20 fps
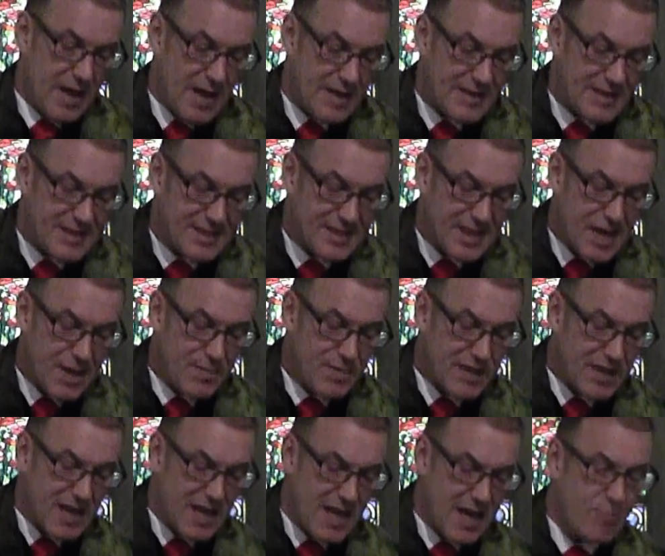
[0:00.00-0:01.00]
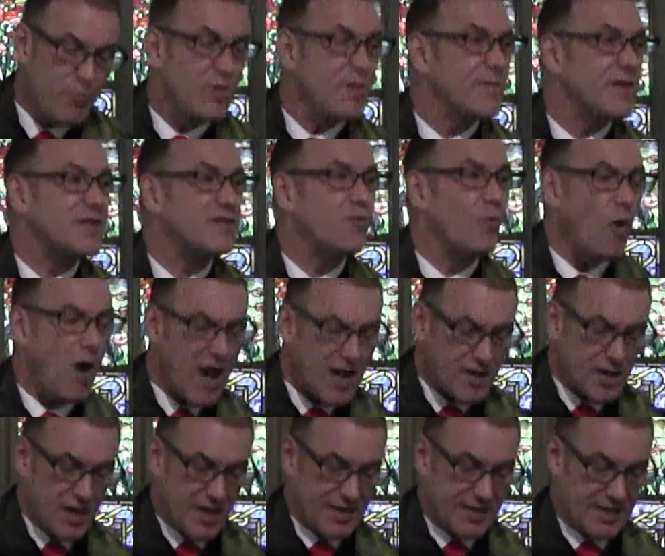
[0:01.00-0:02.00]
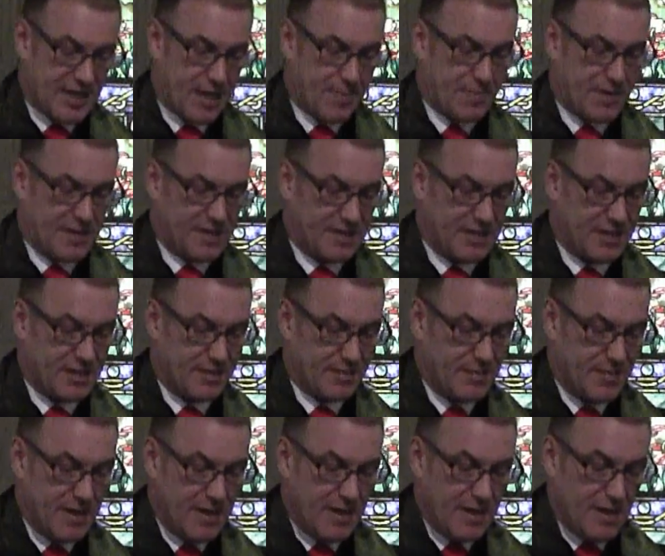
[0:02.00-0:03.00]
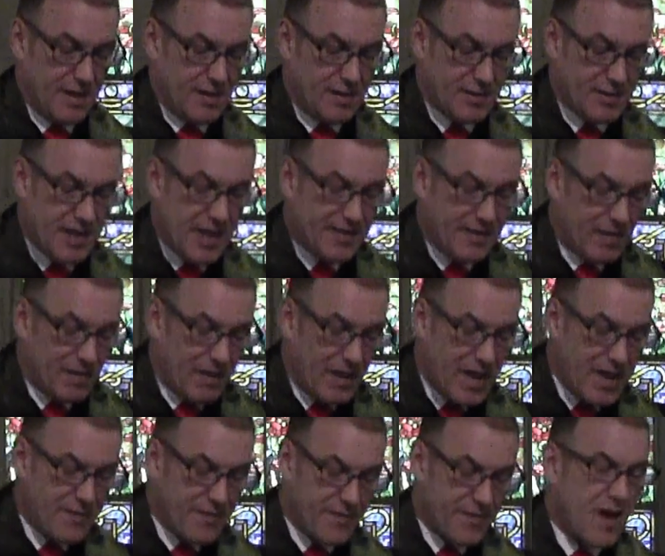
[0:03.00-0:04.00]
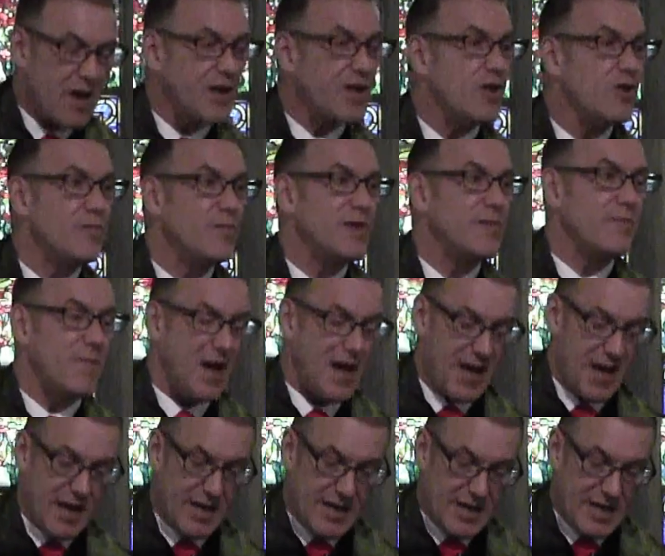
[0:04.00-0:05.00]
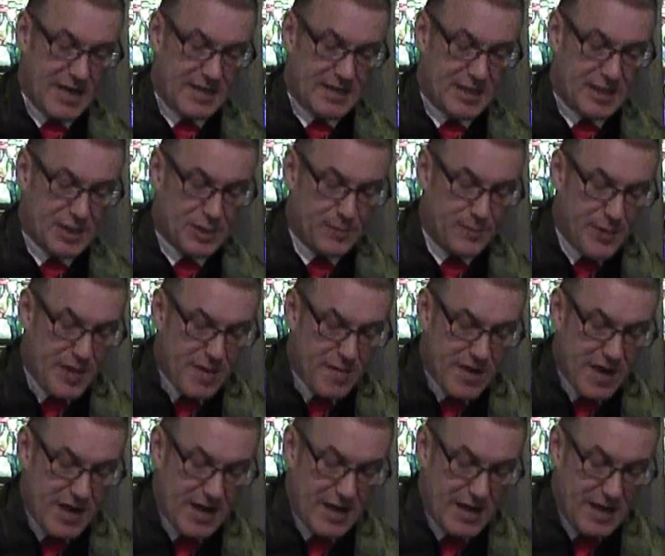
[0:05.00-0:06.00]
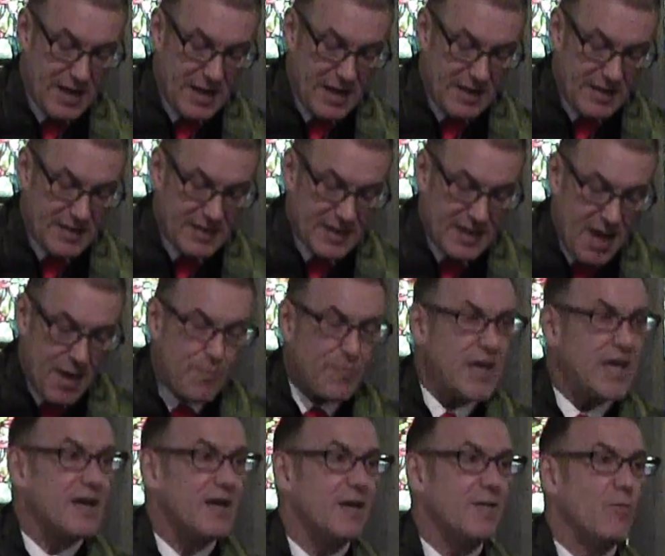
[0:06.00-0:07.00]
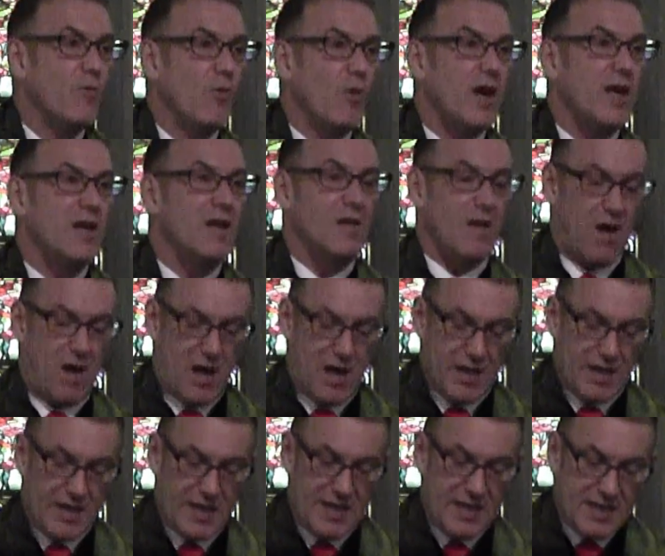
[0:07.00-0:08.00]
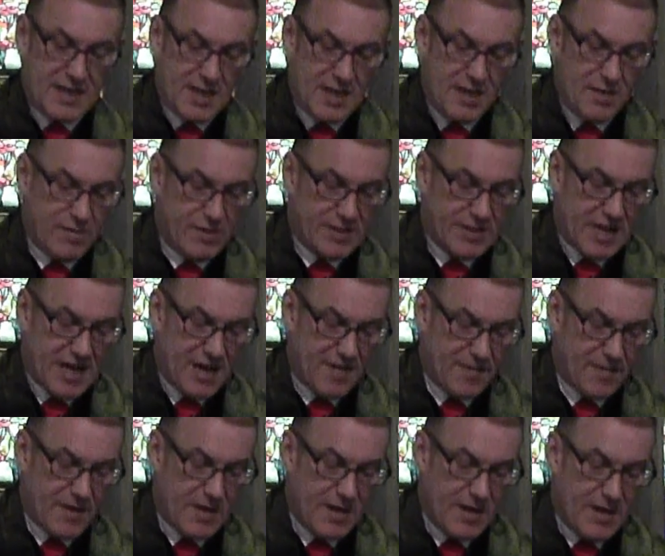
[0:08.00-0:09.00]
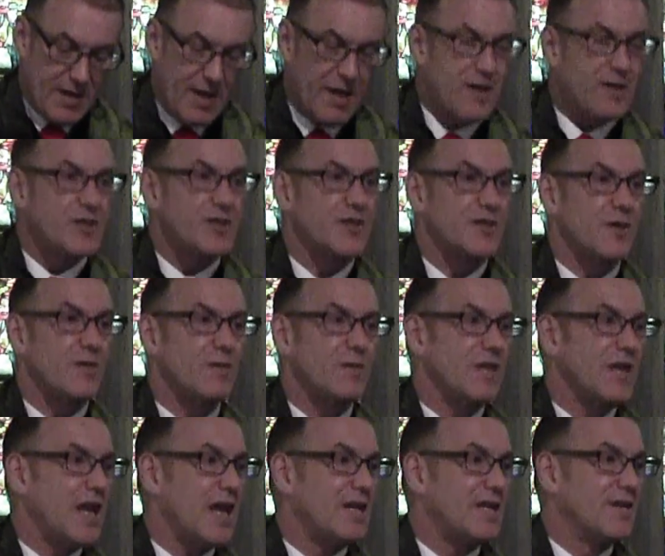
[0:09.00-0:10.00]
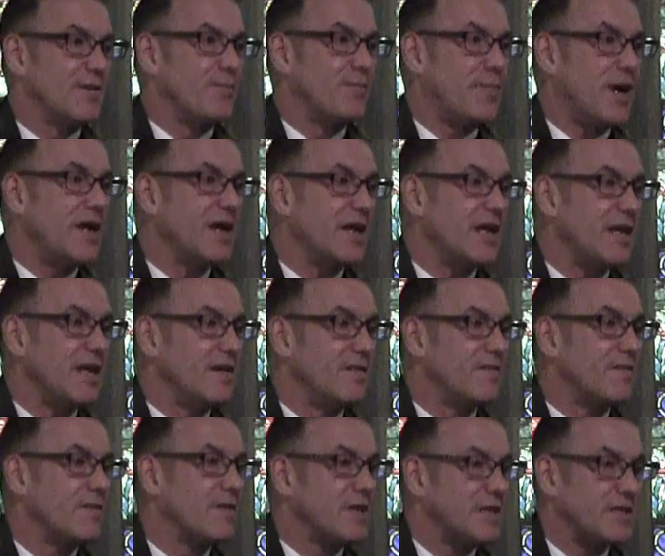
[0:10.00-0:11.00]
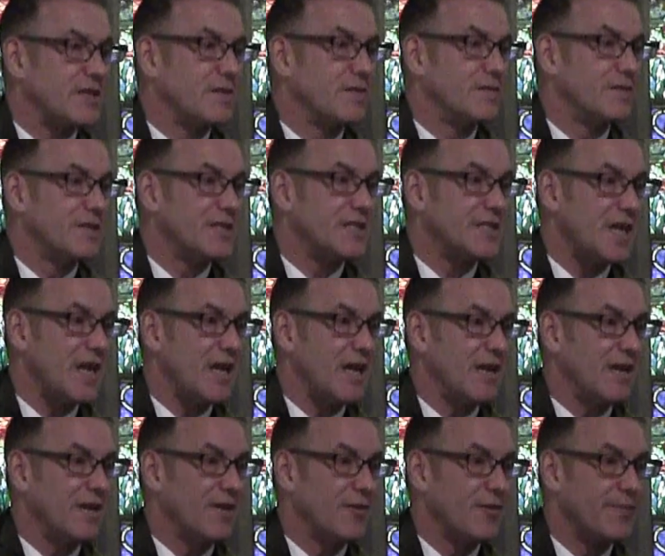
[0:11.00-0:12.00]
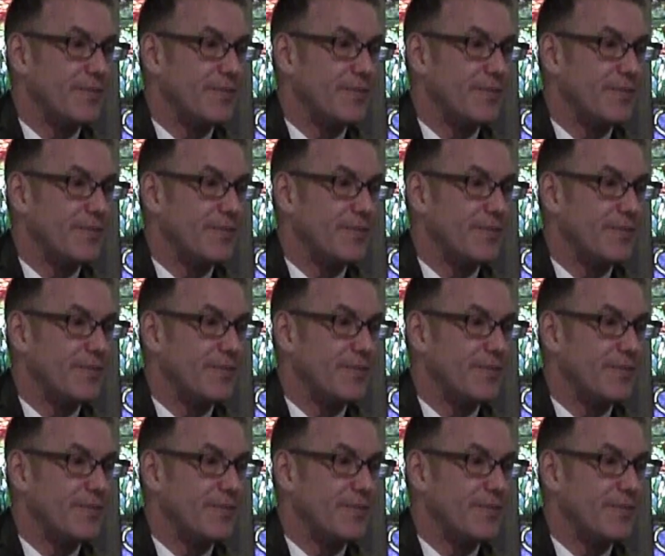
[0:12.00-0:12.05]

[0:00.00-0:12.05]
At the same time, we must watch our skepticism so that the life of our human mind and spirit does not become one long, continuous effort solely at debunking for its own sake.